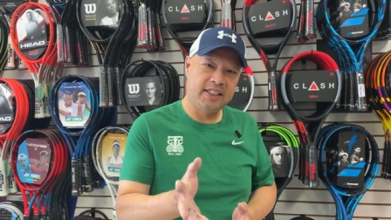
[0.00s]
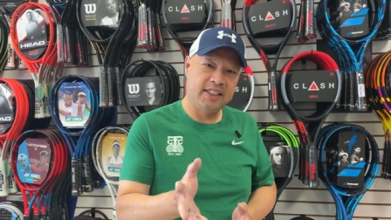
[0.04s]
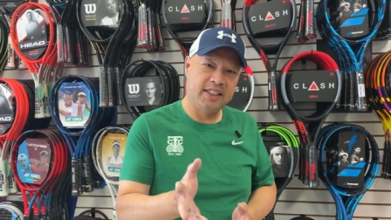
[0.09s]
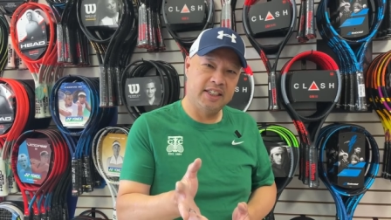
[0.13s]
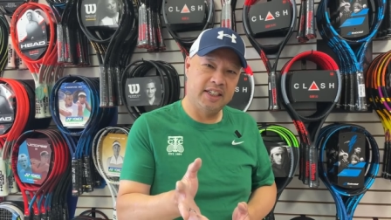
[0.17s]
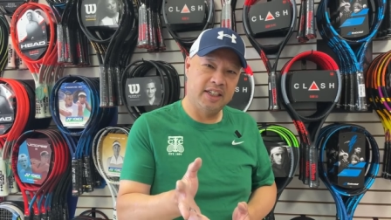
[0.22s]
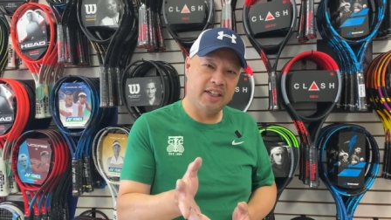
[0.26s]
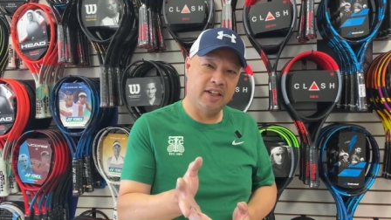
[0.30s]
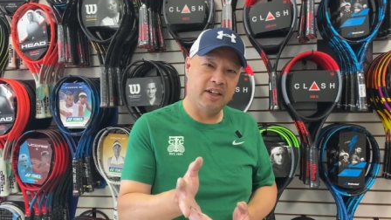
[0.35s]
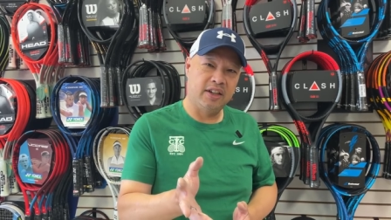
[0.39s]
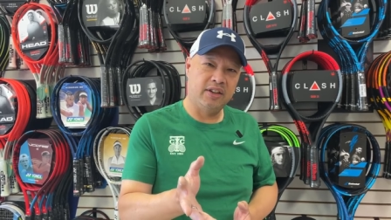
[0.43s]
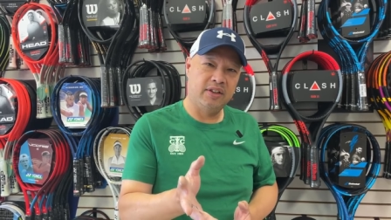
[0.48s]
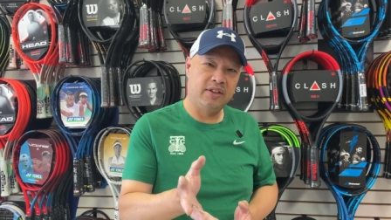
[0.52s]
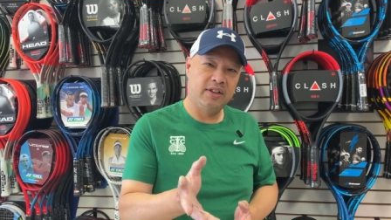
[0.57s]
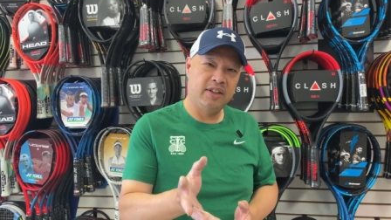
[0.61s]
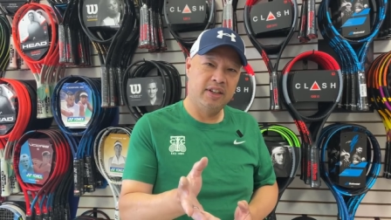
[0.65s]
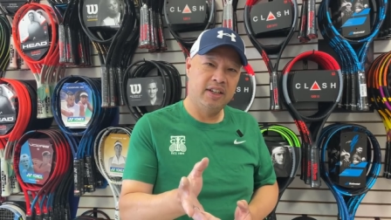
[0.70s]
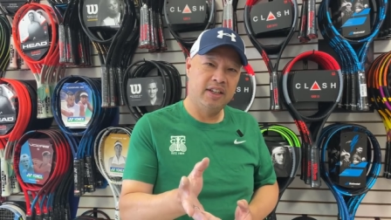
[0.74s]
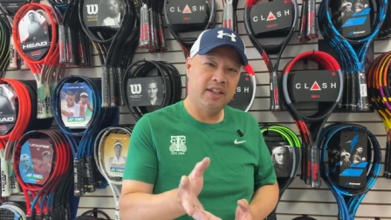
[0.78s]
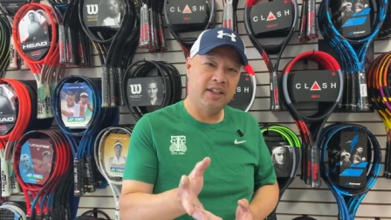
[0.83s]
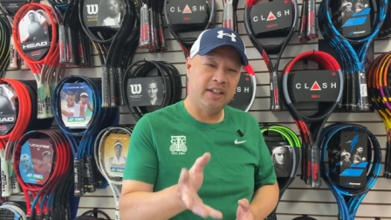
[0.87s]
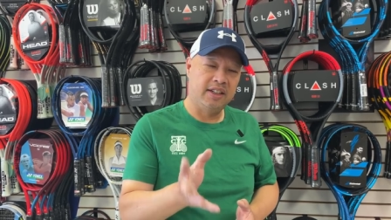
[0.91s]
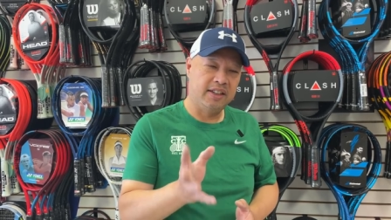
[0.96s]
you know,
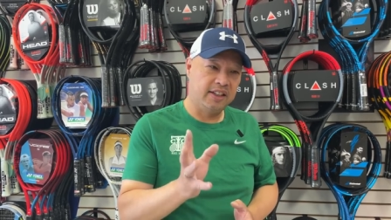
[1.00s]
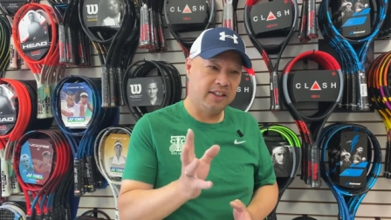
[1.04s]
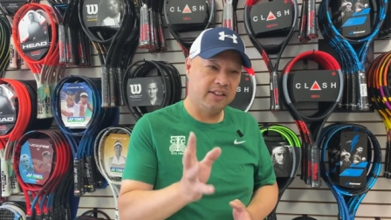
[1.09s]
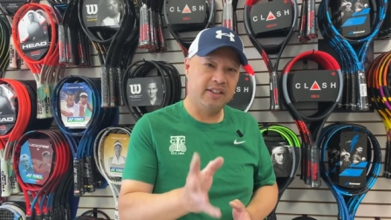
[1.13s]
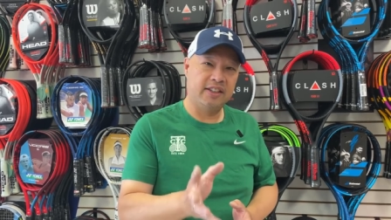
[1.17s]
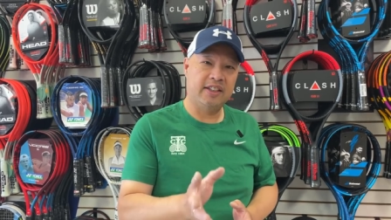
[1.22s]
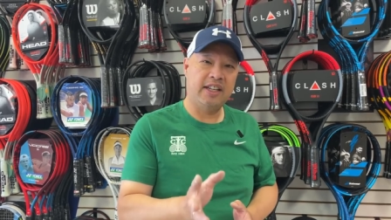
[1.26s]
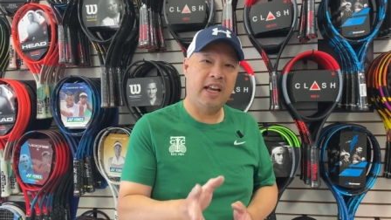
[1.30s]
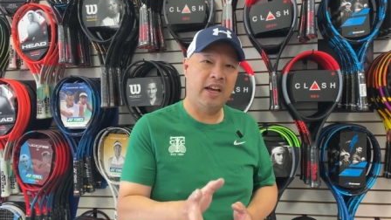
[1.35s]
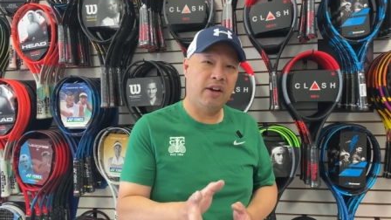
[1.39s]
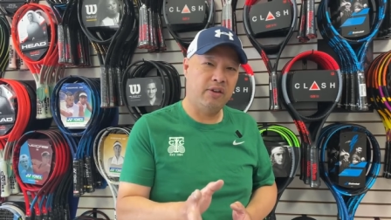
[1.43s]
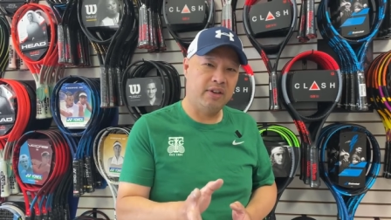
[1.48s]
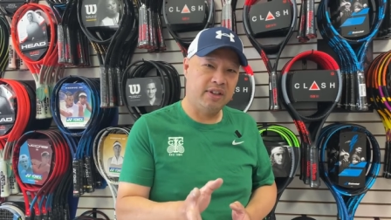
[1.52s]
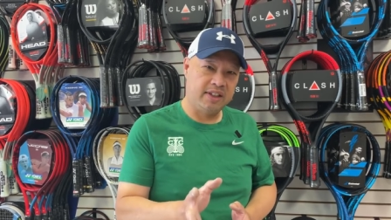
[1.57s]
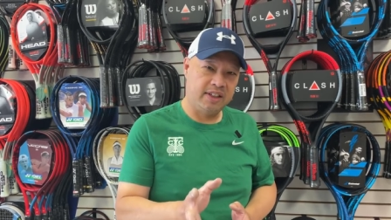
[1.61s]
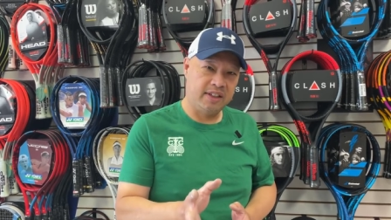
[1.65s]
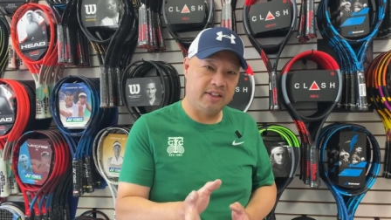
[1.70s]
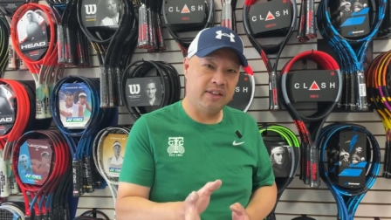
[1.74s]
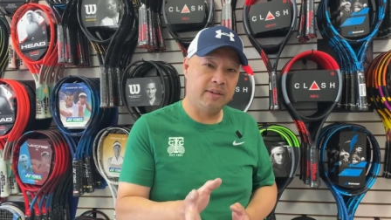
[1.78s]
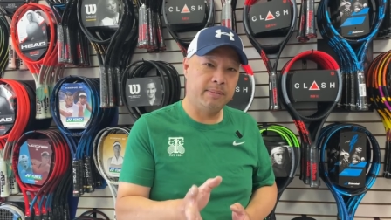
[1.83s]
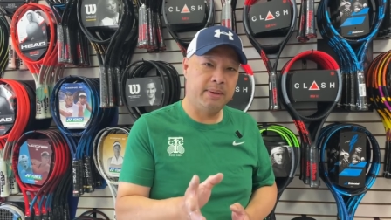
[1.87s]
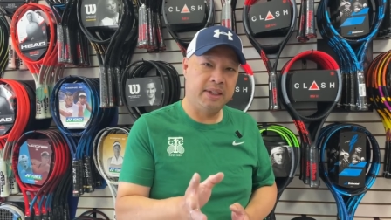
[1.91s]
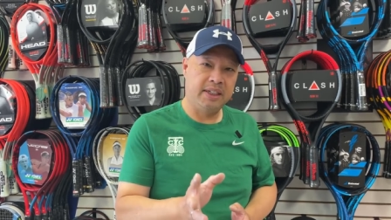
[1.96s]
and this is how it
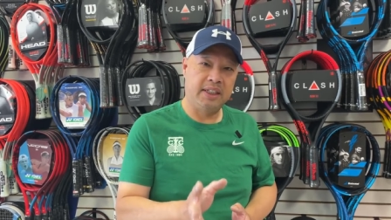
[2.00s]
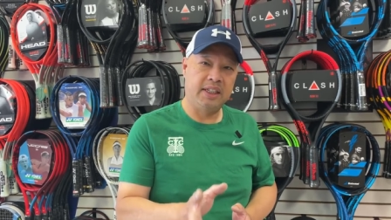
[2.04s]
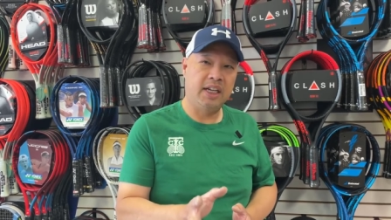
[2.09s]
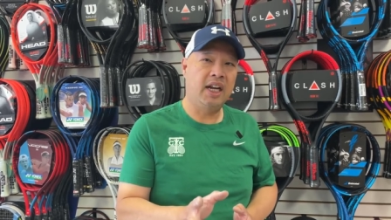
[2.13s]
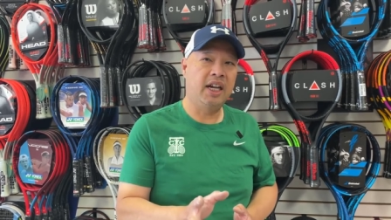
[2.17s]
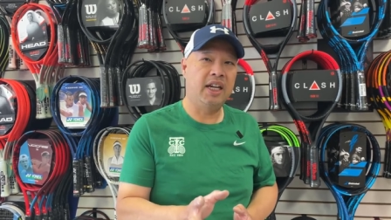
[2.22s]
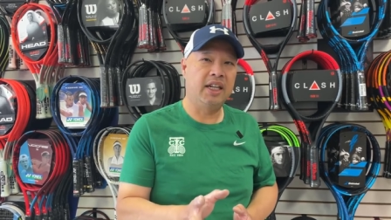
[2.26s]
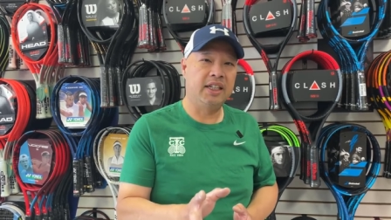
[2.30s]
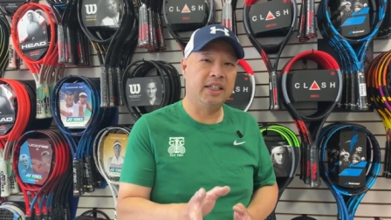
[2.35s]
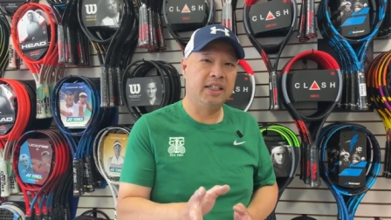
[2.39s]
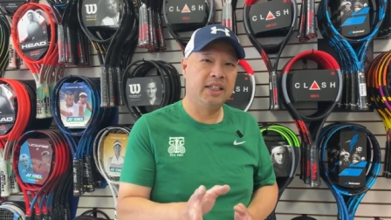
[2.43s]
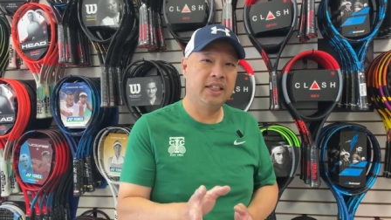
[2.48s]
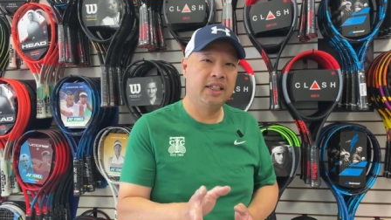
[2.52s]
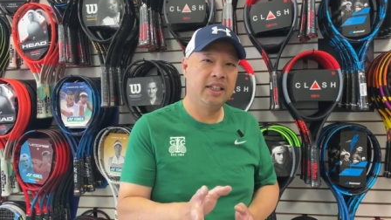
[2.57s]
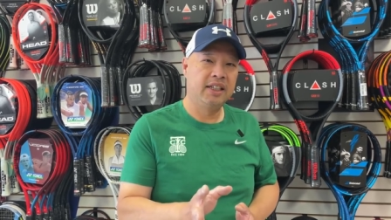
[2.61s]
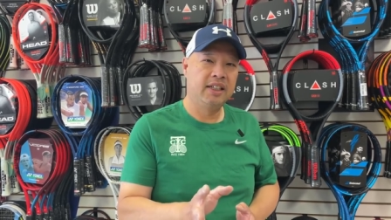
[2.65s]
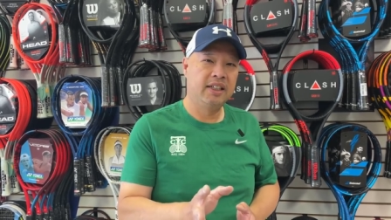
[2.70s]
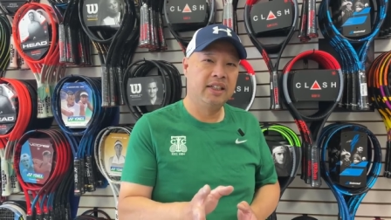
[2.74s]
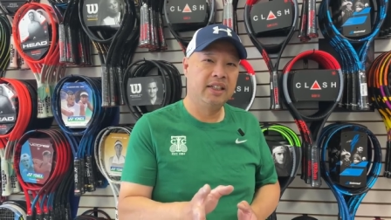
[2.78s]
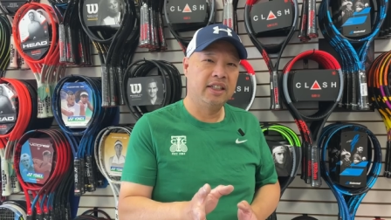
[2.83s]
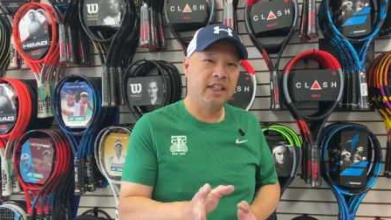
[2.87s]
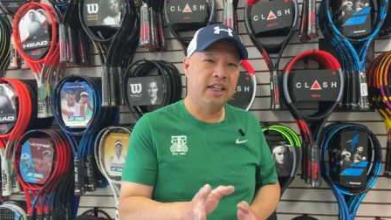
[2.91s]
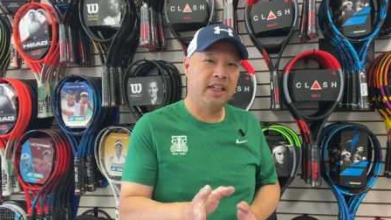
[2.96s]
needs to be done.
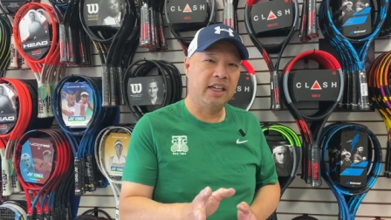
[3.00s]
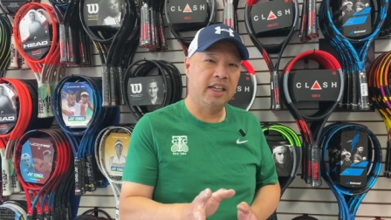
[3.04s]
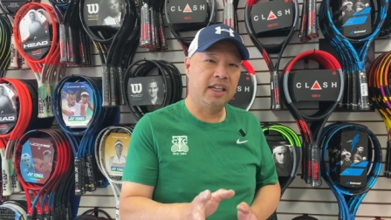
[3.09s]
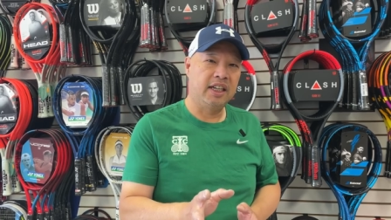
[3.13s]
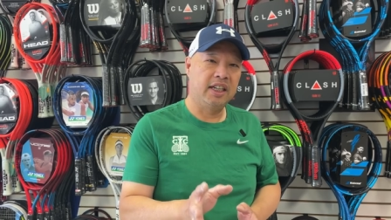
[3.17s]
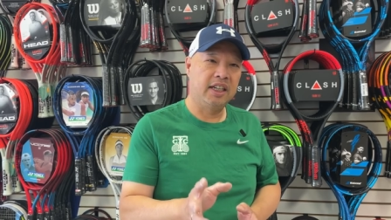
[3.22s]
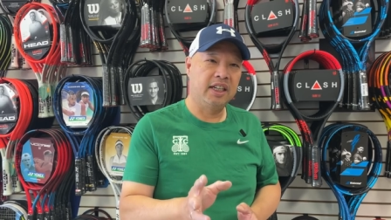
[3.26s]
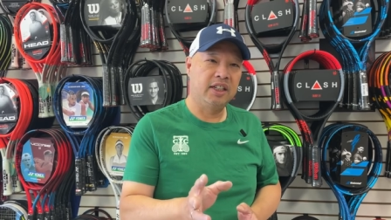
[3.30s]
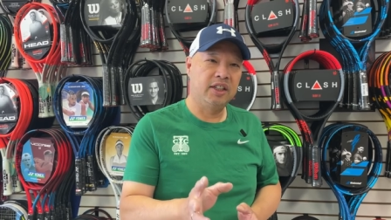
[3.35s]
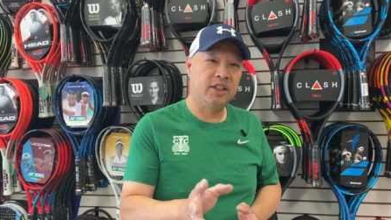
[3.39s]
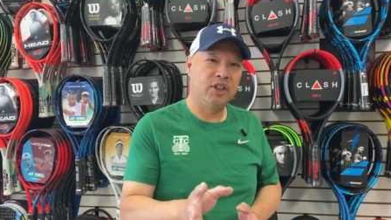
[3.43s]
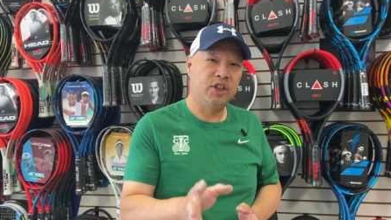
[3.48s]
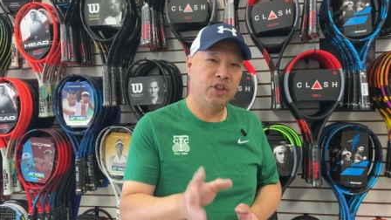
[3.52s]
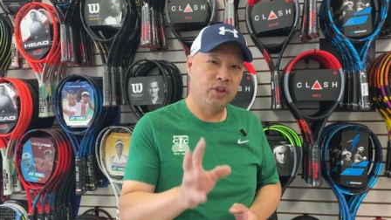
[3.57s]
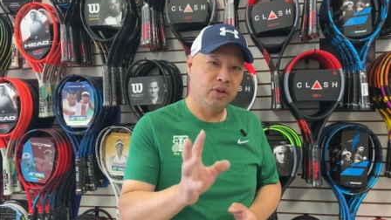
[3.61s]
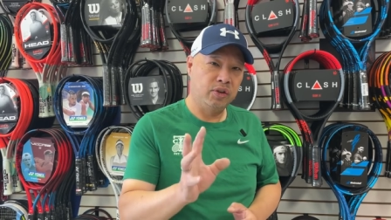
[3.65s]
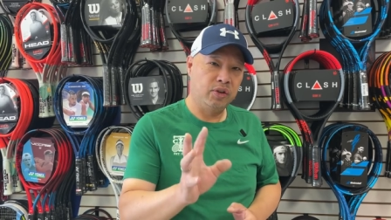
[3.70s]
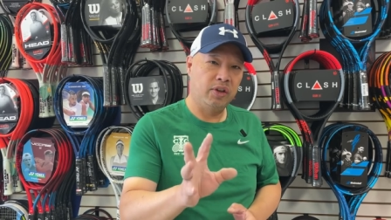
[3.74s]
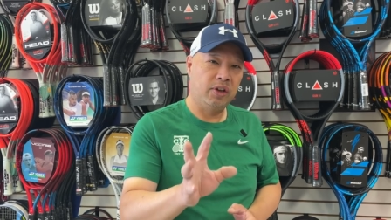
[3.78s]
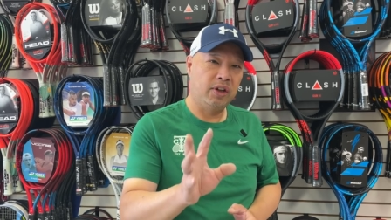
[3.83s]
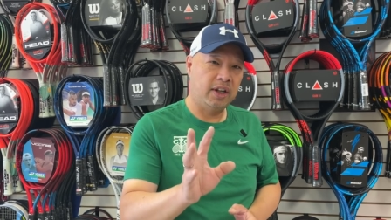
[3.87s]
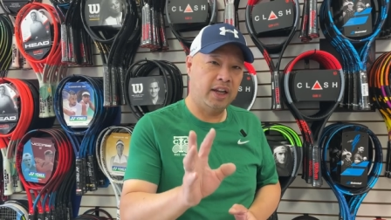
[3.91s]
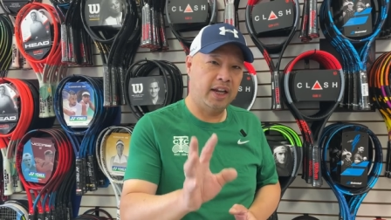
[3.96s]
And
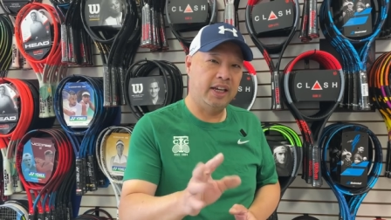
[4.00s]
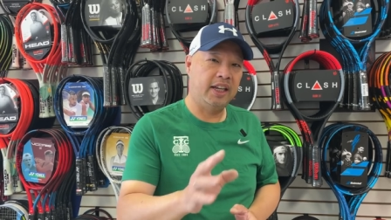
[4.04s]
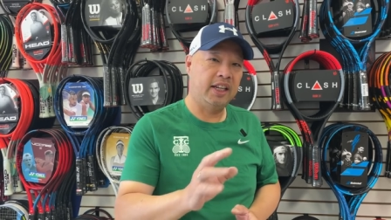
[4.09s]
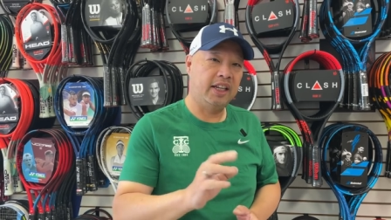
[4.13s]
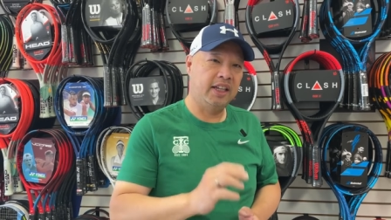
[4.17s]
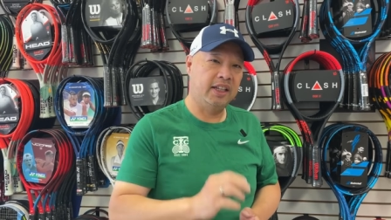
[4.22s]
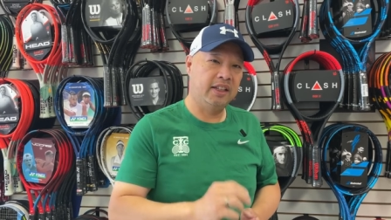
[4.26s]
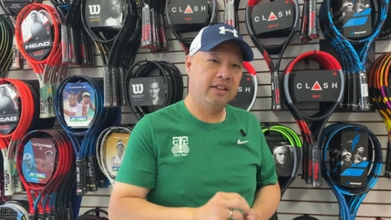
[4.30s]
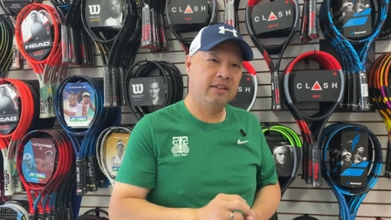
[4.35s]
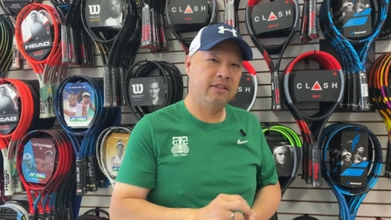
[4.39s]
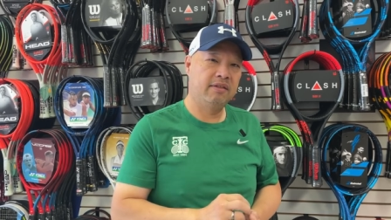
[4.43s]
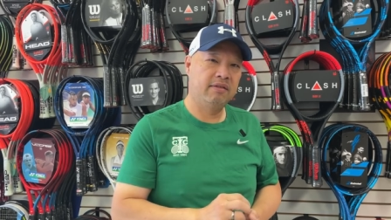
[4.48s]
you'll like it.